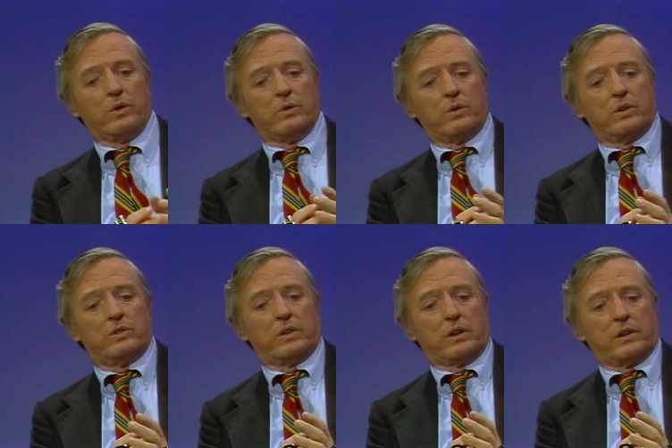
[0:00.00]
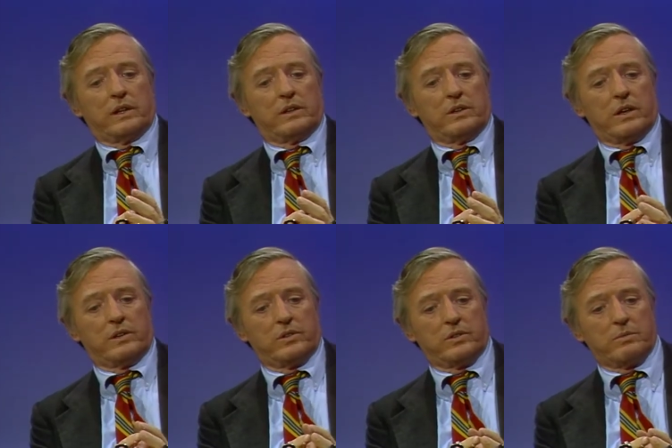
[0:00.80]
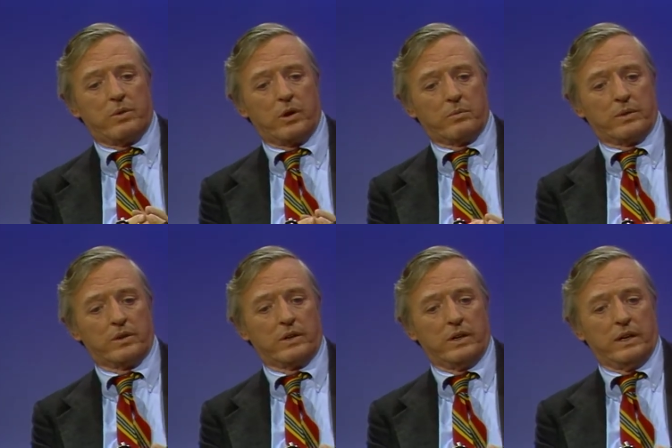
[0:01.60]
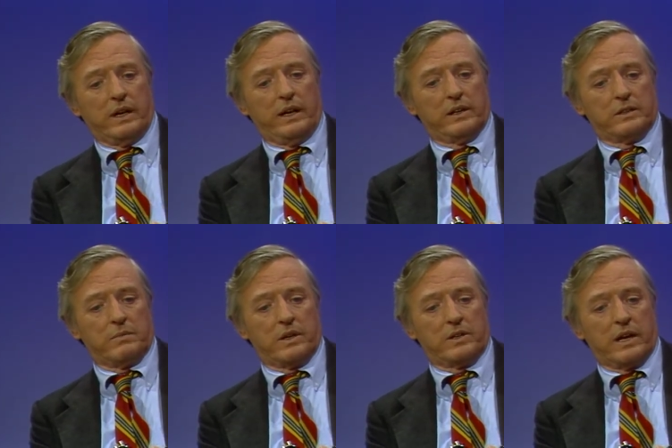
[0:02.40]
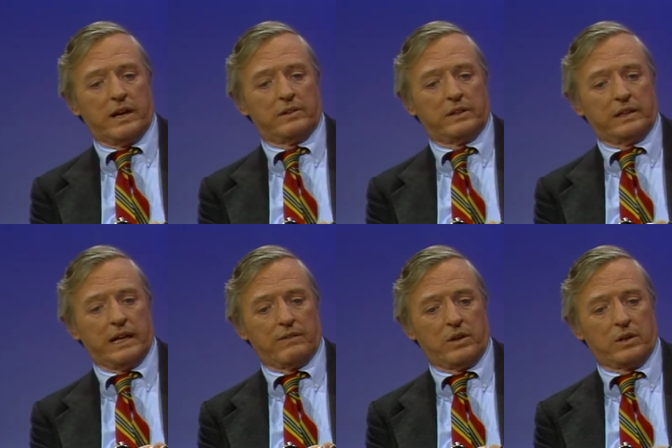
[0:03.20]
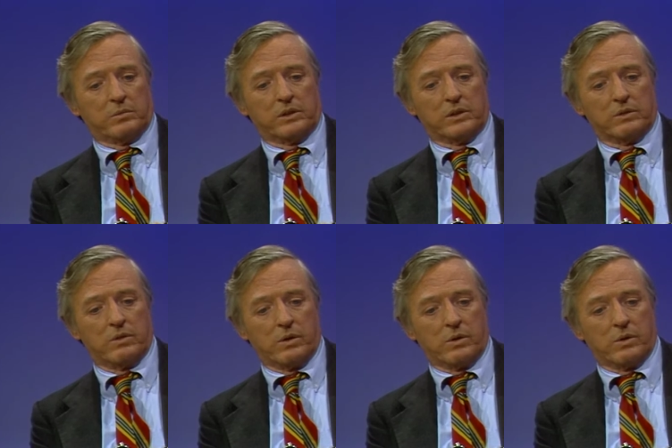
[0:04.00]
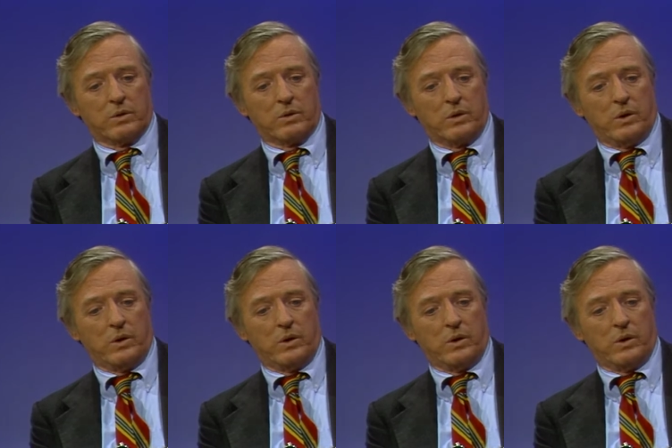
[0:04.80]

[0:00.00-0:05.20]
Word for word: you consider that the Justice Department, inasmuch as it did have ultimate control,